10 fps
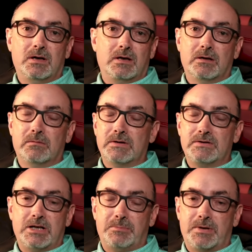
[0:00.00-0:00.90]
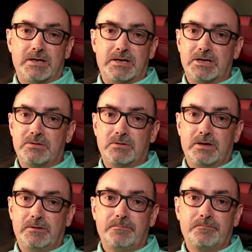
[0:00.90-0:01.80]
They're in the state penitentiary
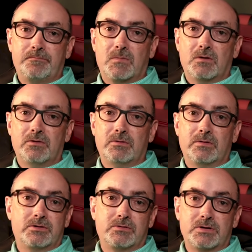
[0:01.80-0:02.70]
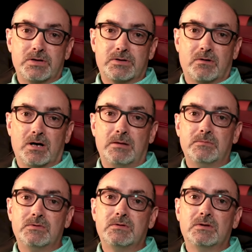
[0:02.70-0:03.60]
for doing atrocious
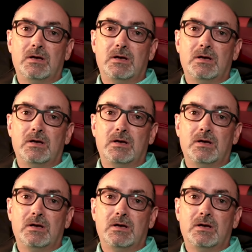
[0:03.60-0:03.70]
crimes.